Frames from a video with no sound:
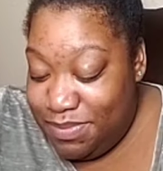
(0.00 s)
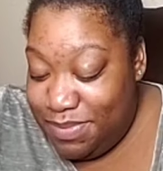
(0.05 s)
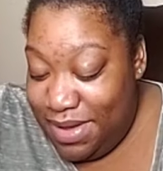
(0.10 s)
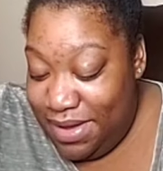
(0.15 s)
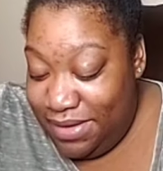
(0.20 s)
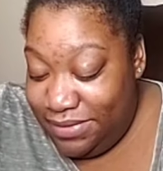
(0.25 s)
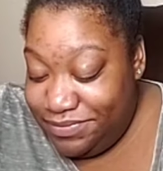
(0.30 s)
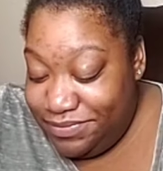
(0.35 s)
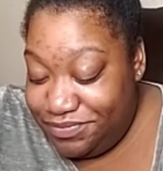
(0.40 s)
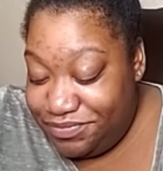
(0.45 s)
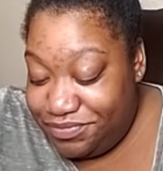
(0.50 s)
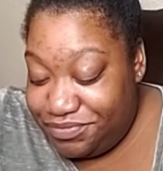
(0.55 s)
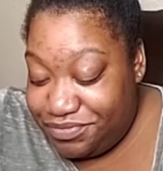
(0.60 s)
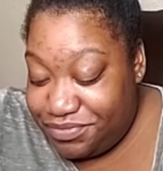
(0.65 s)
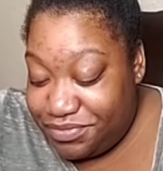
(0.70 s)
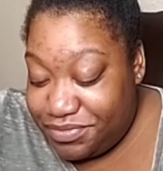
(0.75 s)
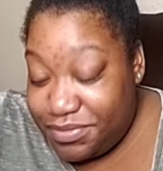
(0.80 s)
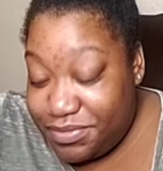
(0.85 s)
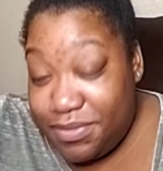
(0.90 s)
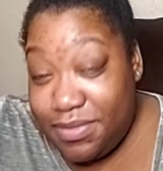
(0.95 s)
But
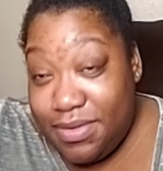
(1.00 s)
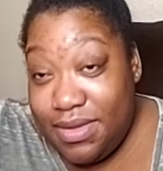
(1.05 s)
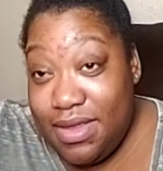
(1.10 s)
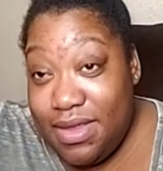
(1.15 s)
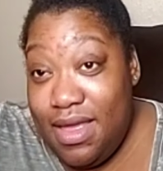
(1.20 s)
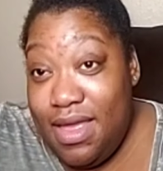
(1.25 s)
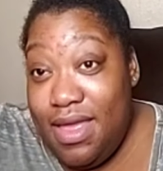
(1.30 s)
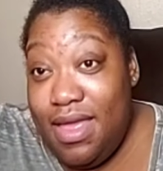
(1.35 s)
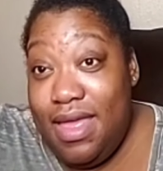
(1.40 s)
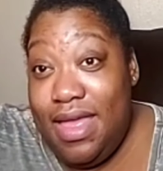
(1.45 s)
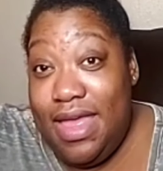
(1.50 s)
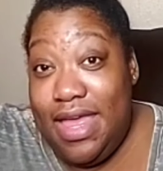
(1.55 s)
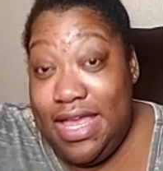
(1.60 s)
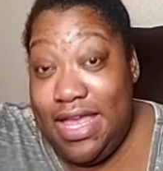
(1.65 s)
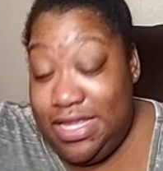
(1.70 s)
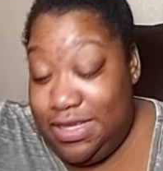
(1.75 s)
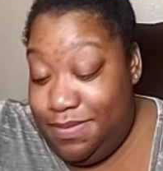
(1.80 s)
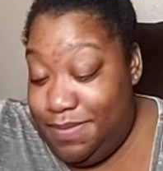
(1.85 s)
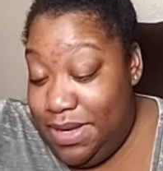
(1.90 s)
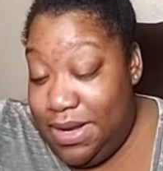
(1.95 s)

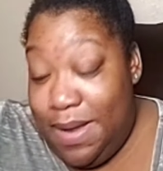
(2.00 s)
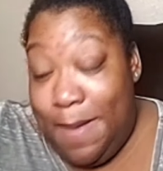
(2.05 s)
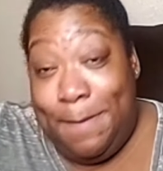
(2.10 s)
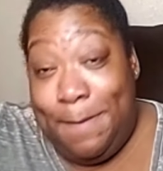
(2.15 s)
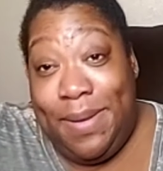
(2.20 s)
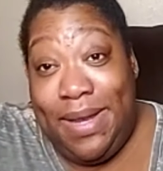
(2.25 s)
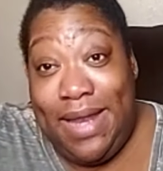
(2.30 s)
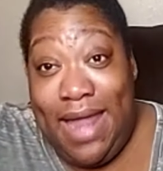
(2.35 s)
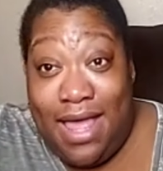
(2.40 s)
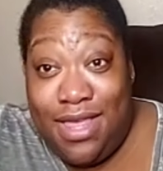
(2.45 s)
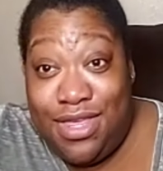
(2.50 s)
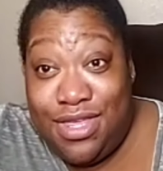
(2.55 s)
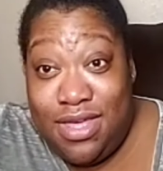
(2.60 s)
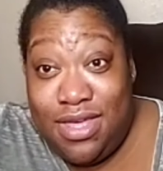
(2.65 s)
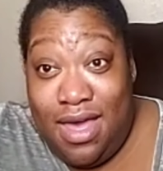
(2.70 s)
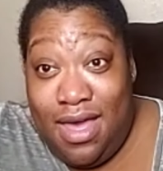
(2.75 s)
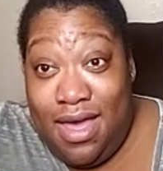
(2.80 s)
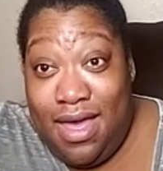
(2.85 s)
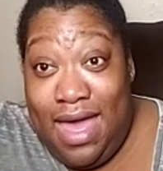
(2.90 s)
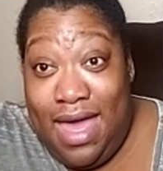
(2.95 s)
it's been a
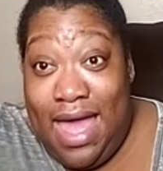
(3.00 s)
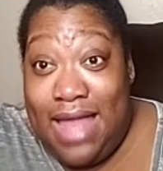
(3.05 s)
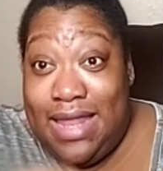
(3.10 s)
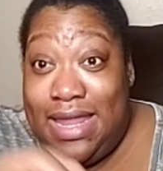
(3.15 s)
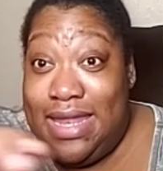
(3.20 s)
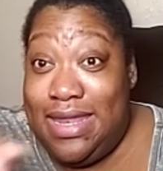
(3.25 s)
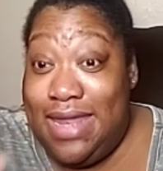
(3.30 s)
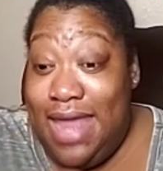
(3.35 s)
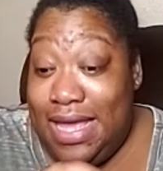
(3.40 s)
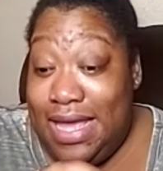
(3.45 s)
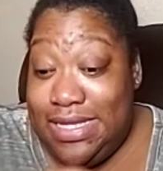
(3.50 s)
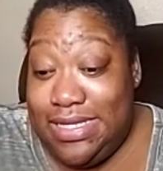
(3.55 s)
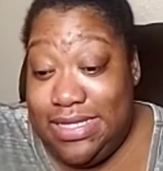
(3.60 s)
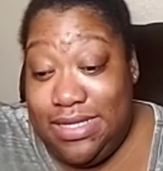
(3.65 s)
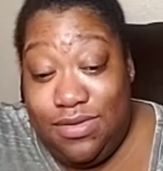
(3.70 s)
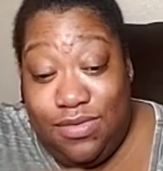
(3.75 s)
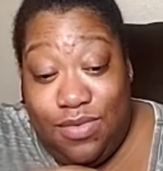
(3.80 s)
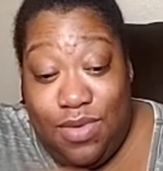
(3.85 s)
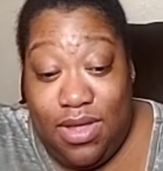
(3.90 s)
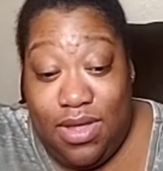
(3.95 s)
pleasure. And the next,
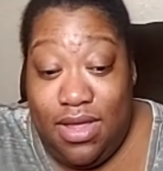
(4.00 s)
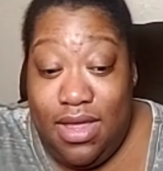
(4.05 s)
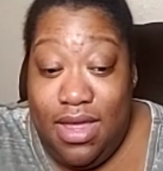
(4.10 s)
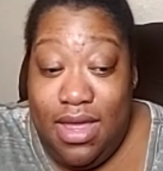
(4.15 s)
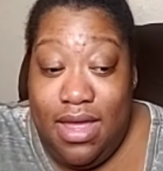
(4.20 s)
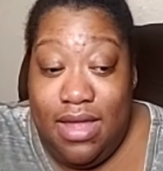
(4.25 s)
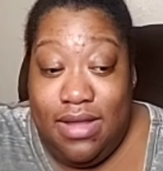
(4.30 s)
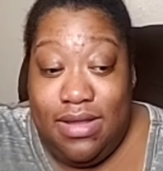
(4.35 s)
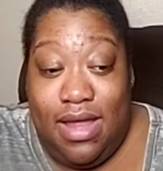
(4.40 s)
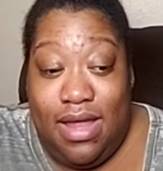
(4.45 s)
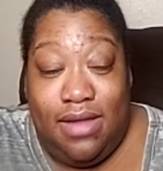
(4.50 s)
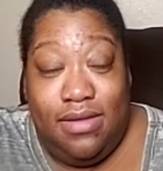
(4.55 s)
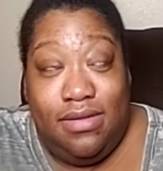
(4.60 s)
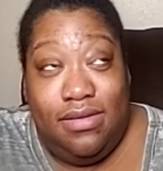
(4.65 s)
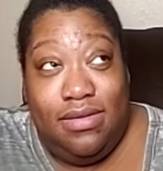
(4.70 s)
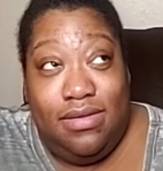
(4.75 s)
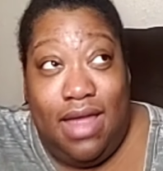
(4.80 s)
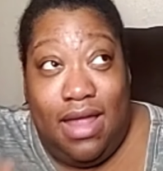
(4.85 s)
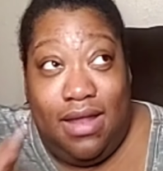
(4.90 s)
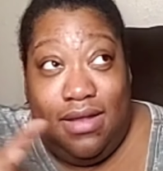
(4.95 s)
well,
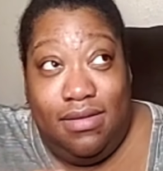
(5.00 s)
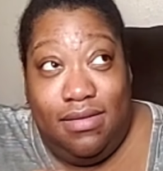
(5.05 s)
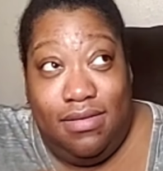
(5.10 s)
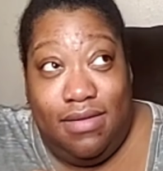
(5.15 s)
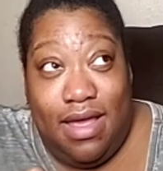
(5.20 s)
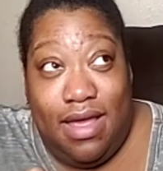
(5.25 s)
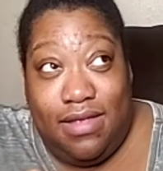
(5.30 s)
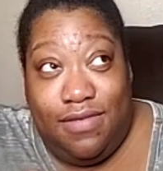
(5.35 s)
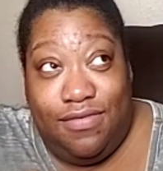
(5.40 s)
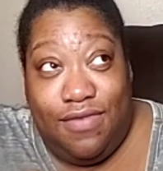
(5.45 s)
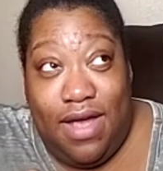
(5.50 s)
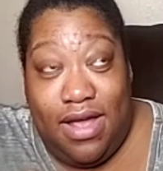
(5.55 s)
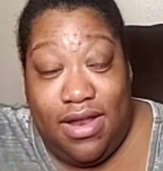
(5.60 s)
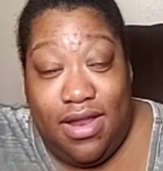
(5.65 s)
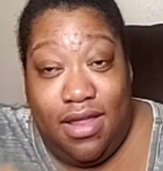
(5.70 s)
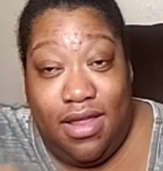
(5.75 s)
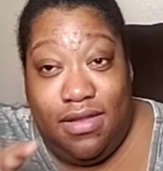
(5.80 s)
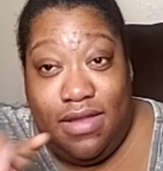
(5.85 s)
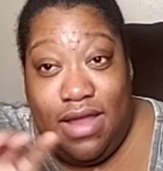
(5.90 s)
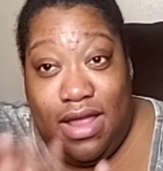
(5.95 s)
not next
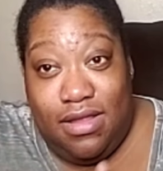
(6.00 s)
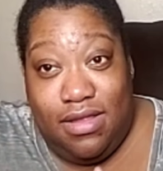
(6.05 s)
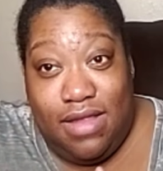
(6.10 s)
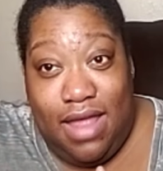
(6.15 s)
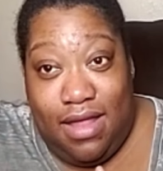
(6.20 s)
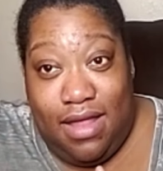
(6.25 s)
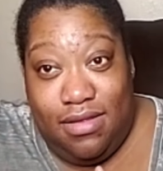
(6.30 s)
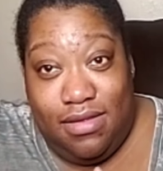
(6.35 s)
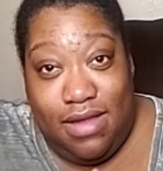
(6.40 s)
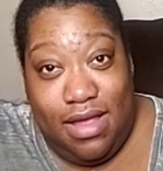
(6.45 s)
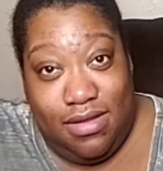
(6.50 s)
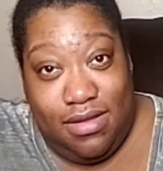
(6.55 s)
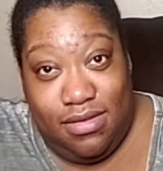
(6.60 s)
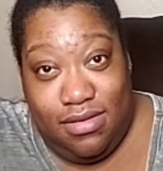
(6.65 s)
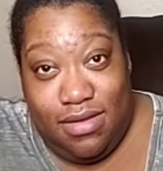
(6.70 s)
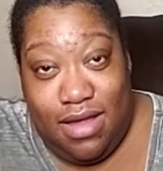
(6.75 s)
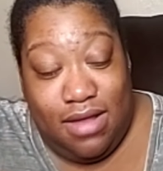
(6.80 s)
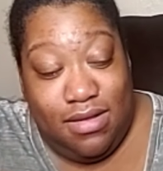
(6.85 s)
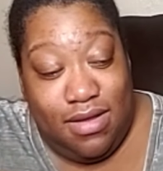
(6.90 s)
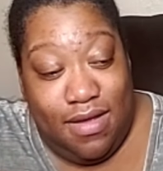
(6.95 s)
Friday, not
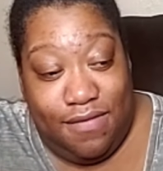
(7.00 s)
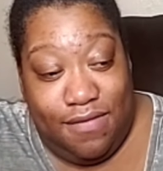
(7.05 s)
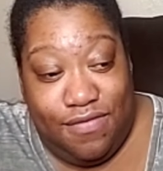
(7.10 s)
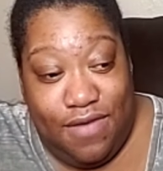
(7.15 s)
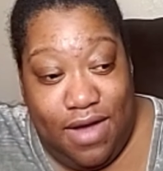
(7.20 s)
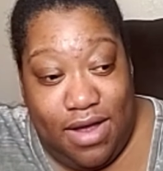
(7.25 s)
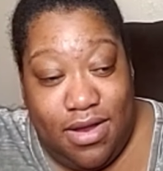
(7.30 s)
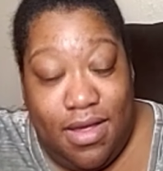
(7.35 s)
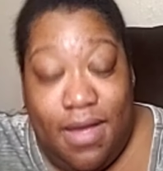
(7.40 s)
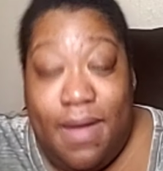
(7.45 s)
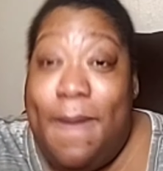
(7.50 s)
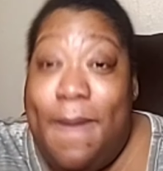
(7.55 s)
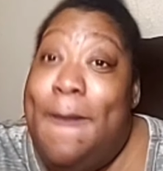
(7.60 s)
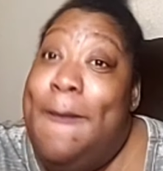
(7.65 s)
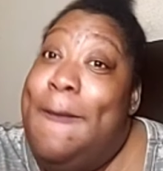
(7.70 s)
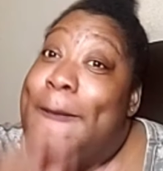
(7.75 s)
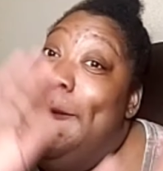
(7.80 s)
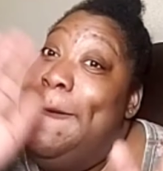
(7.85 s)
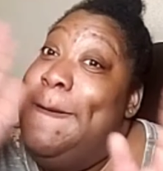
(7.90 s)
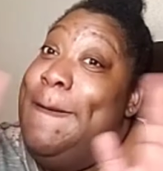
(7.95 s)
that Friday,
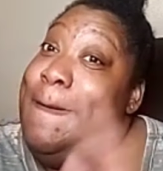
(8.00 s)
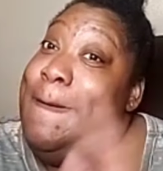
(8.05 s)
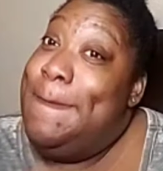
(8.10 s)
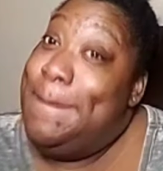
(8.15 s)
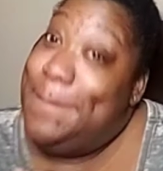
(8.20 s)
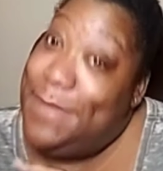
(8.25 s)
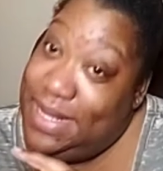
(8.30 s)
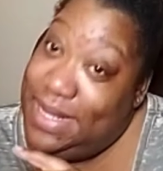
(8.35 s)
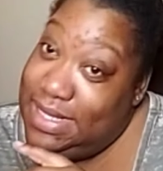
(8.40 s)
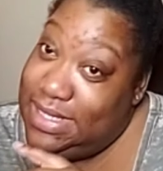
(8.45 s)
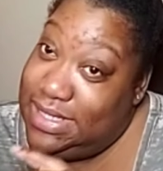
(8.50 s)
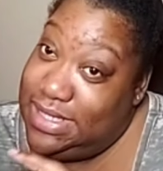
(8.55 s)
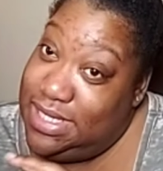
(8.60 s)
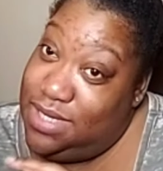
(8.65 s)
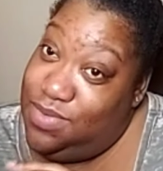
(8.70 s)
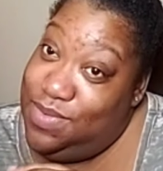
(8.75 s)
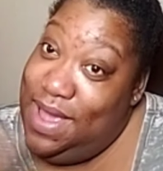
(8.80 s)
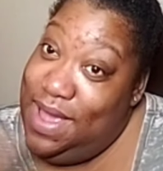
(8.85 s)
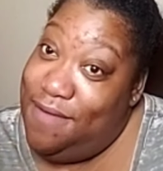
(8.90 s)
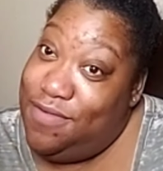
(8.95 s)

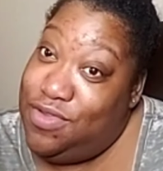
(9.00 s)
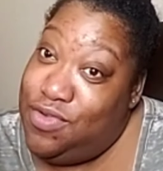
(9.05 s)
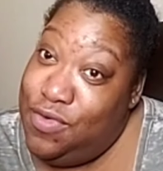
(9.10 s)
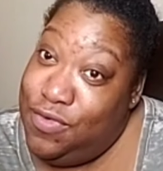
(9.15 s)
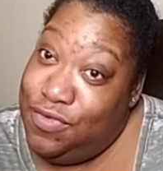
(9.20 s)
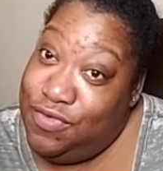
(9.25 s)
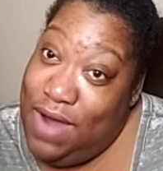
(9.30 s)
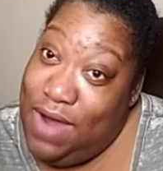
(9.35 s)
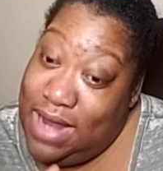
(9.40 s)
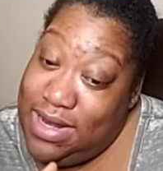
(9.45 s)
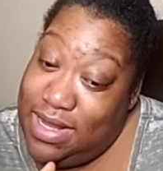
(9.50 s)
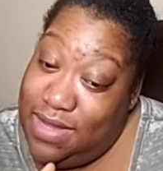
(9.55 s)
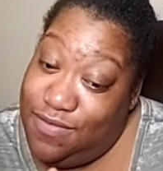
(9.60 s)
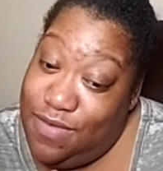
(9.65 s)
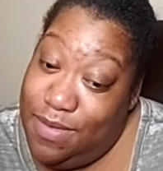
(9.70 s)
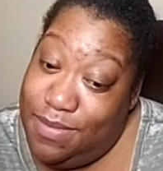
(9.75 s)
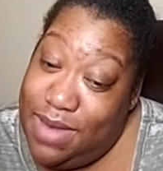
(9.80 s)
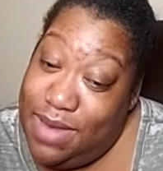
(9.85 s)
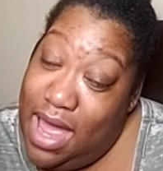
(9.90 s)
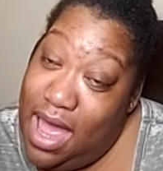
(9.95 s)
but we have 2
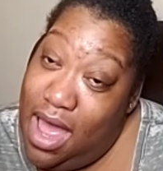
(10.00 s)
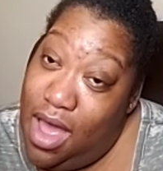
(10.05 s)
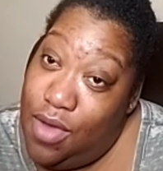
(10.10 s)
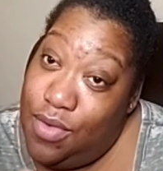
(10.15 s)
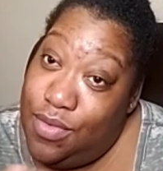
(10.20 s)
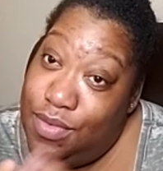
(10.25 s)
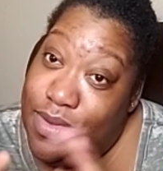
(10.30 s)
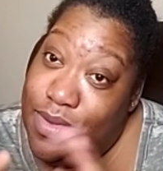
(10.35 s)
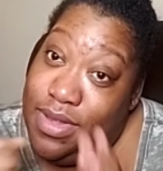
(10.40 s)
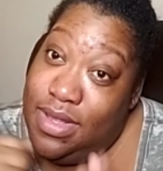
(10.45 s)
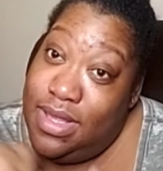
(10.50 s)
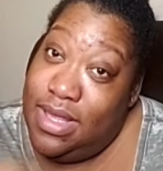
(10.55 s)
Fridays from now.